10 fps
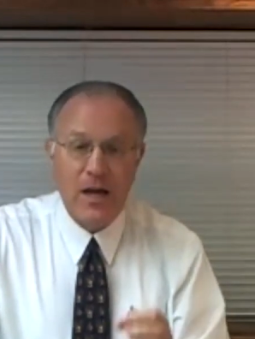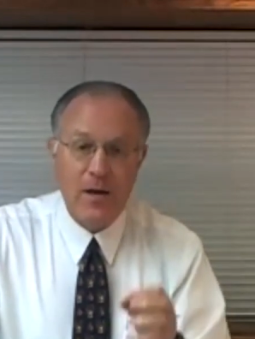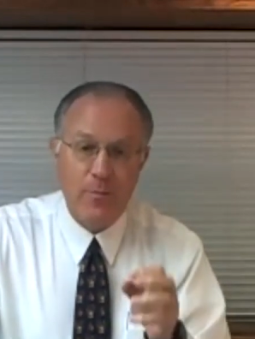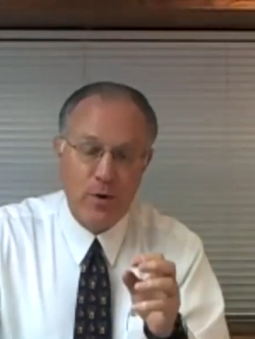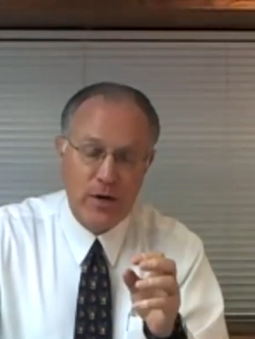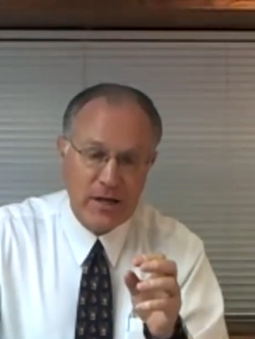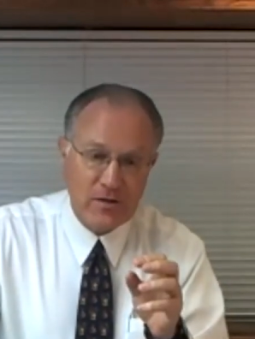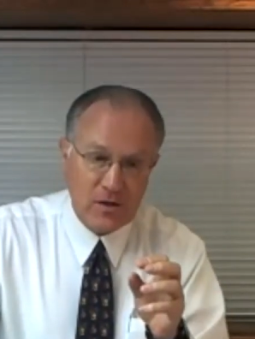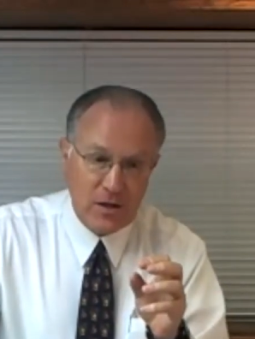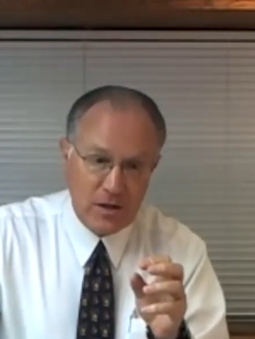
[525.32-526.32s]
He put
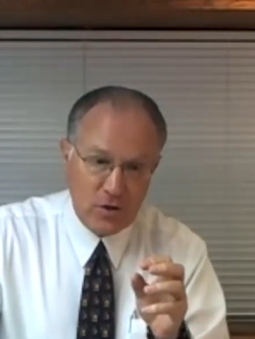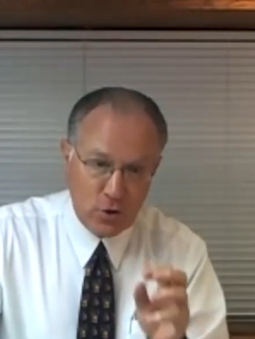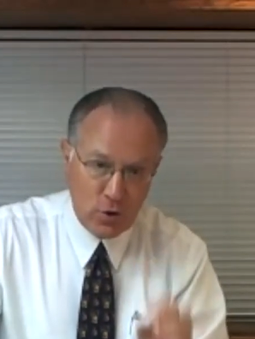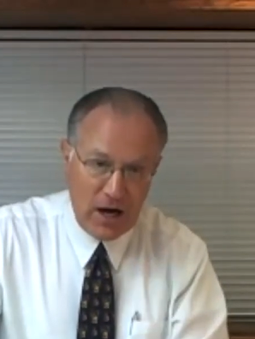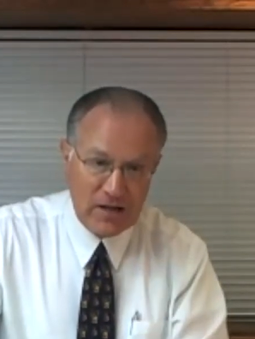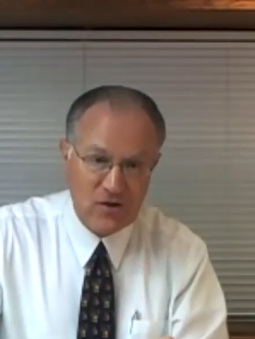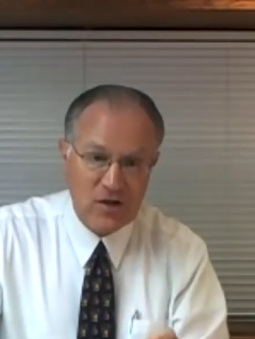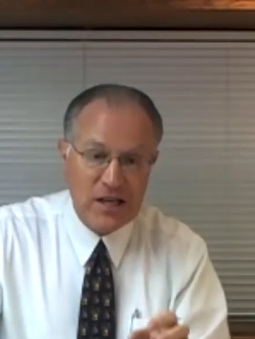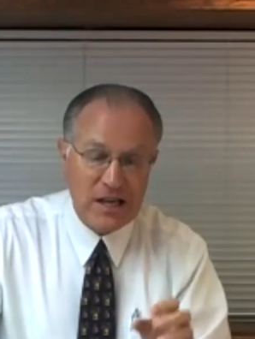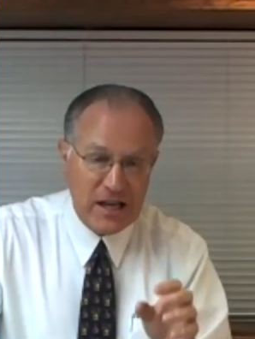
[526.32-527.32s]
his
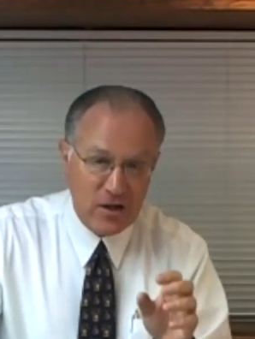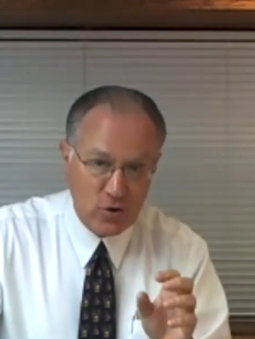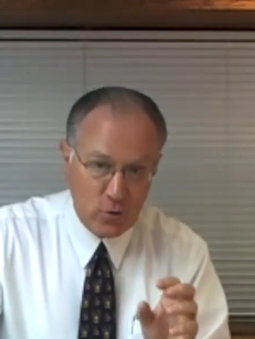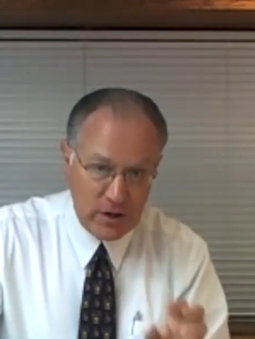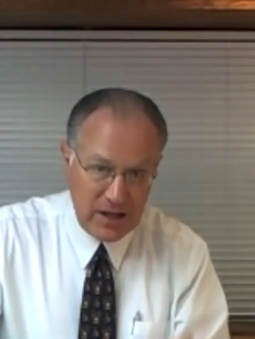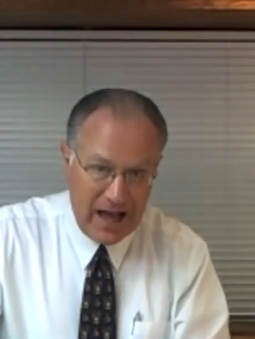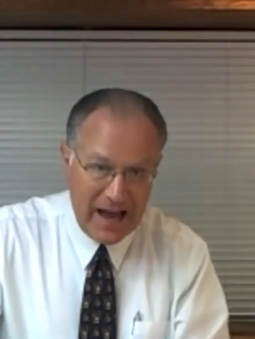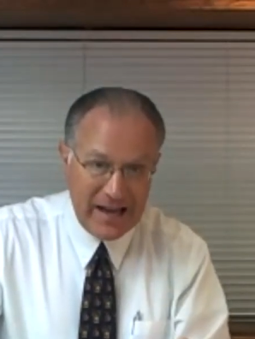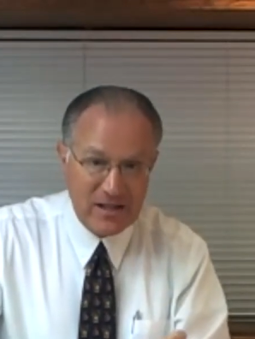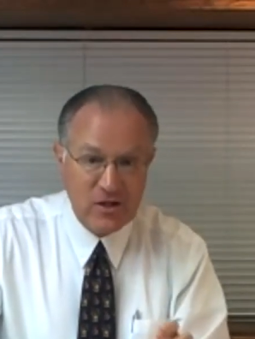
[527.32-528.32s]
trust, his
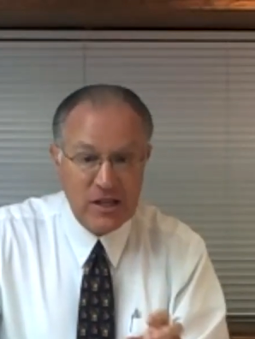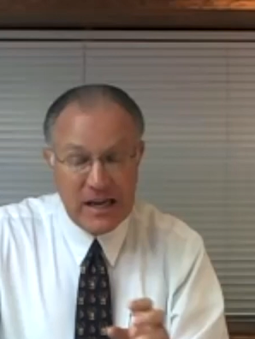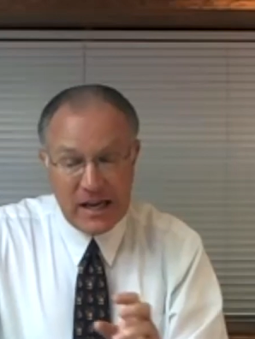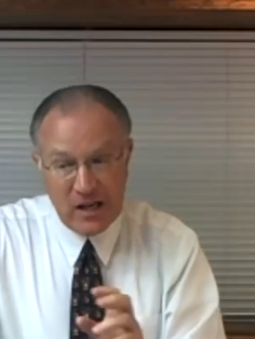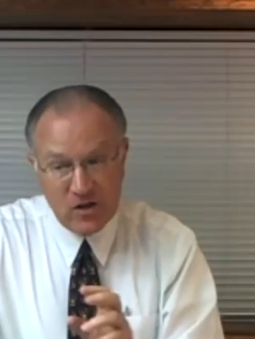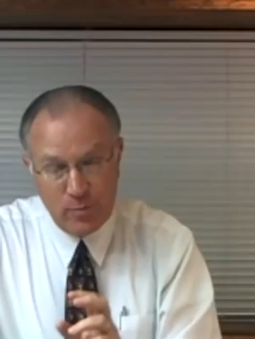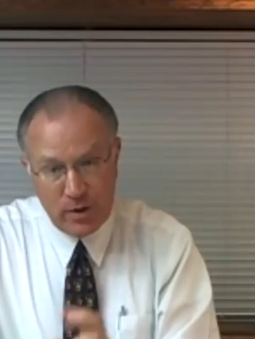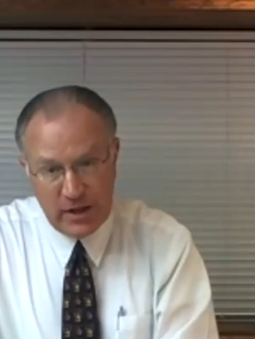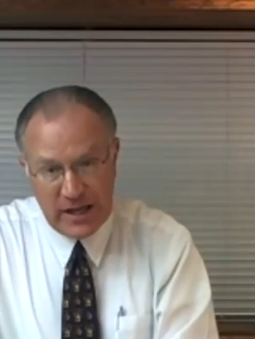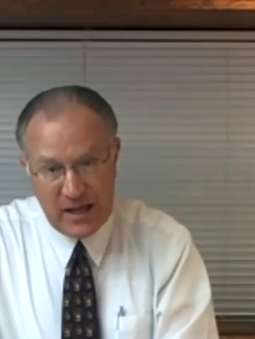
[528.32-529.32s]
reliance, his
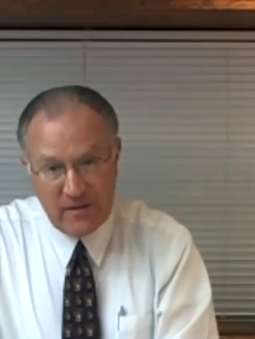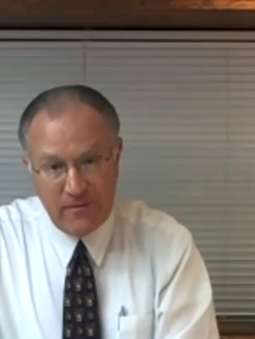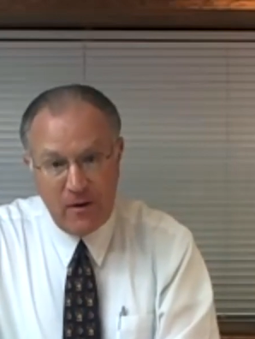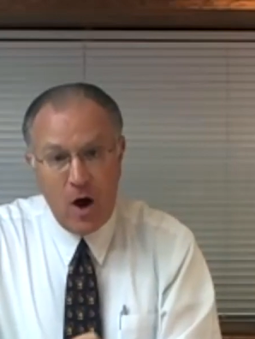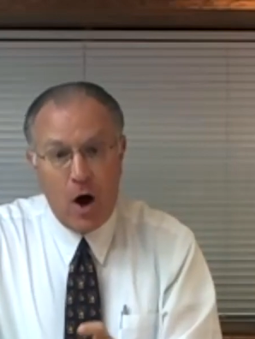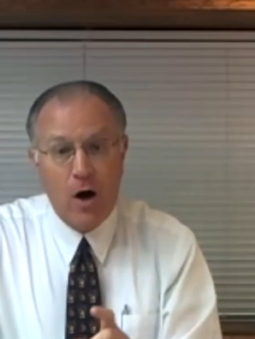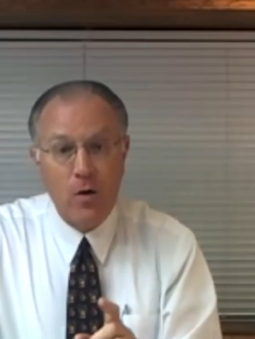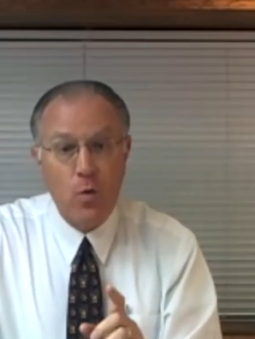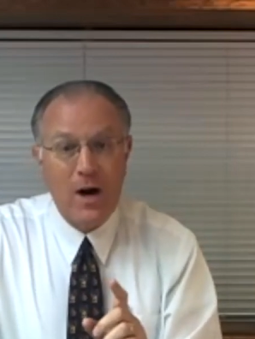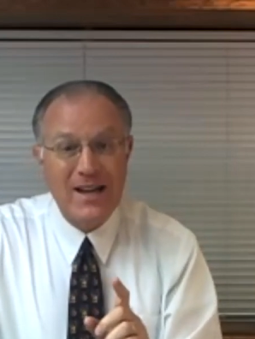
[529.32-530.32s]
belief
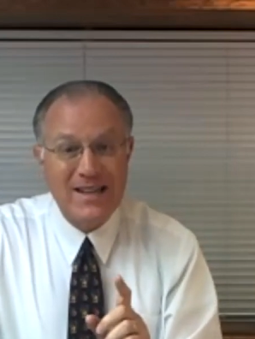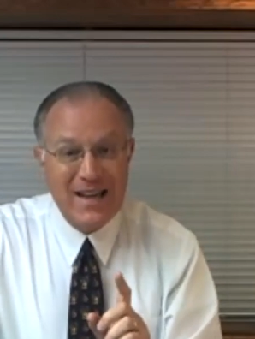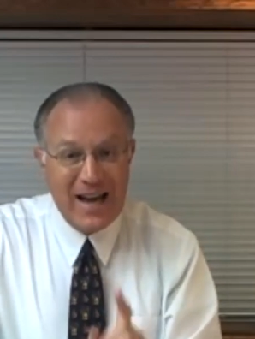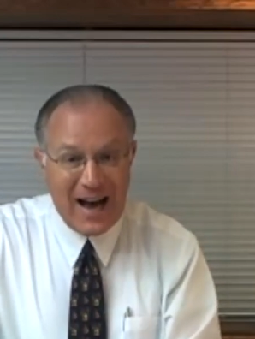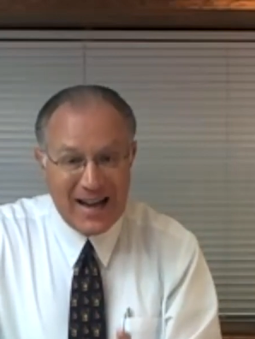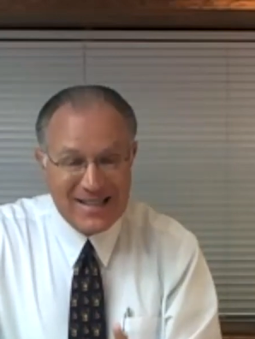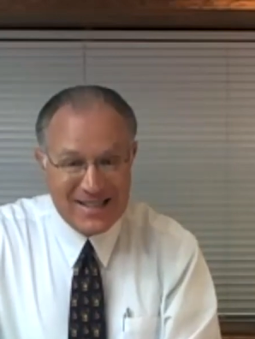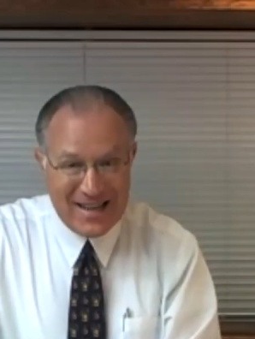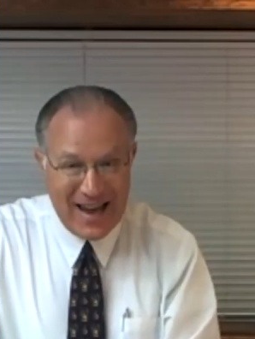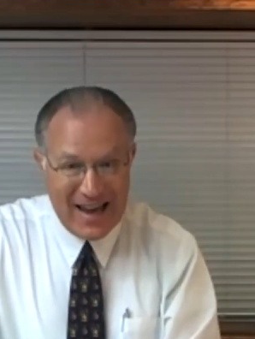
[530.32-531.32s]
on what God
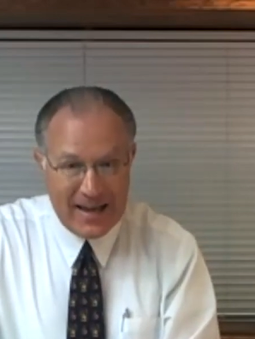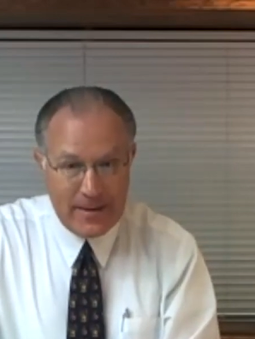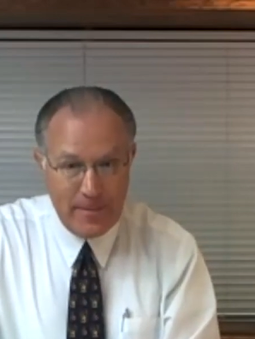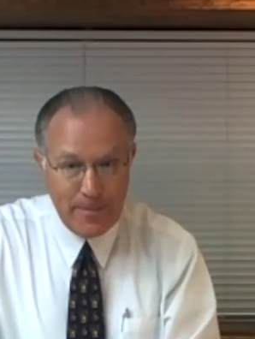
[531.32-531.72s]
said